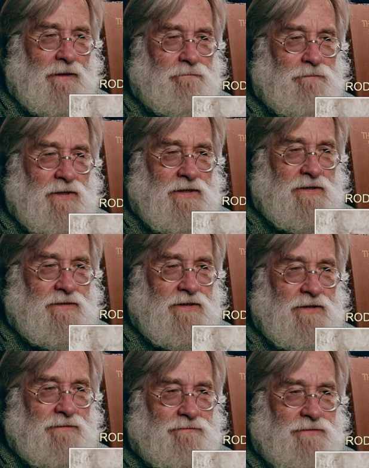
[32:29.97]
But
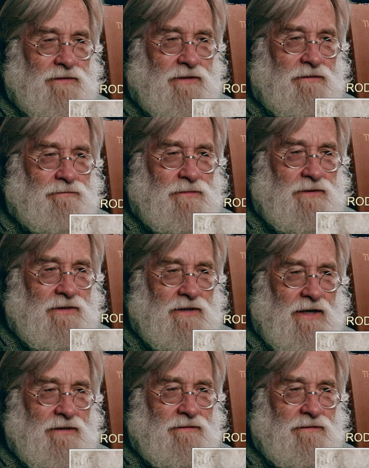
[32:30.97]
um, the, the,